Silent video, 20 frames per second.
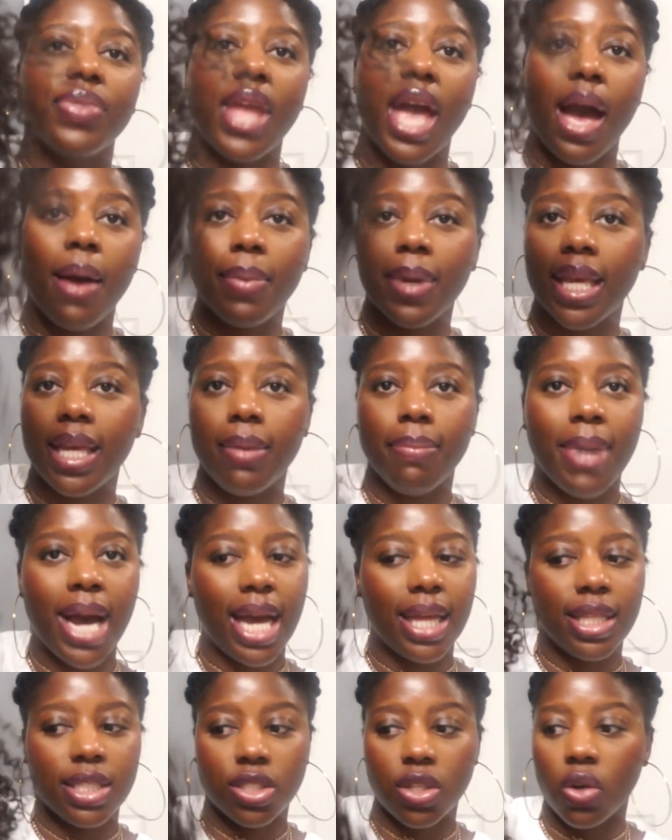I'm gonna keep
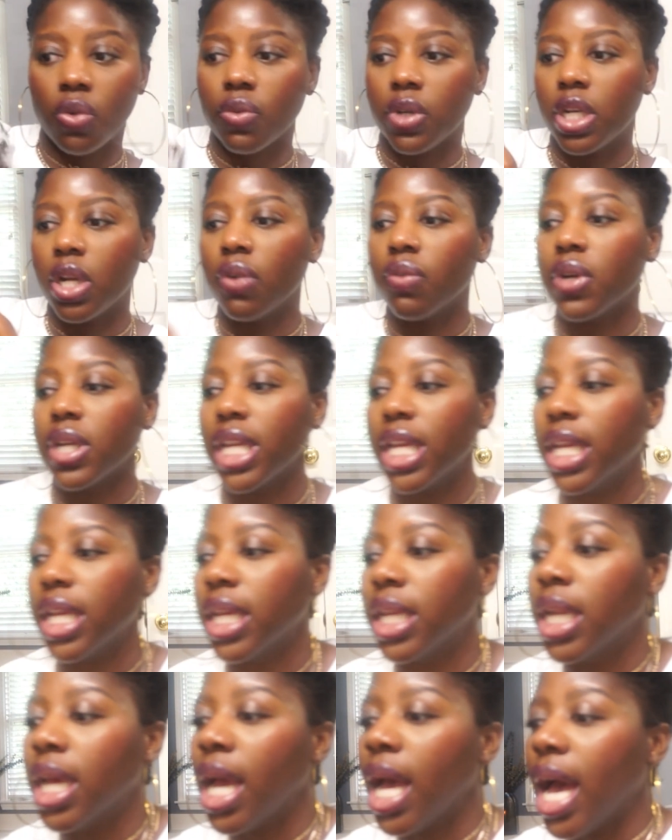buying this over and over
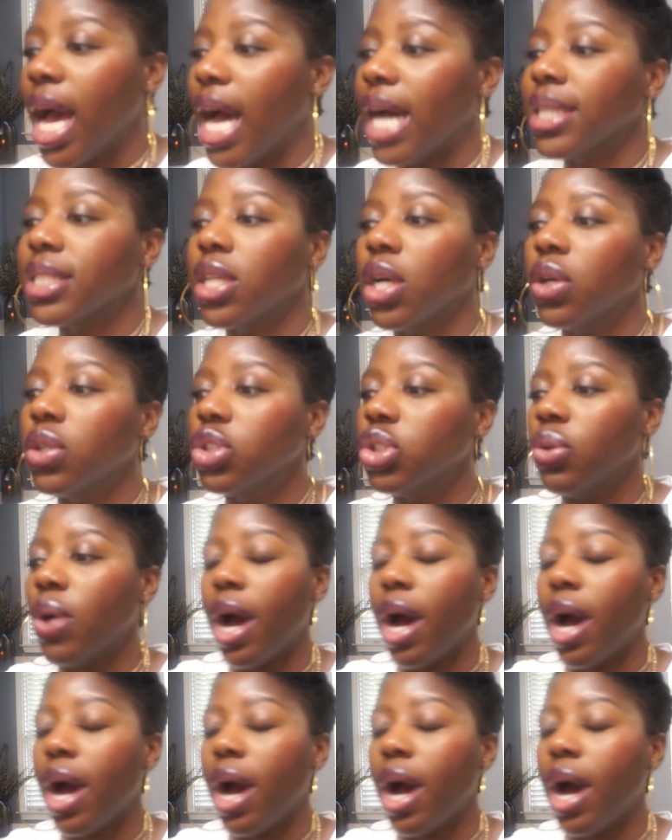again. I told you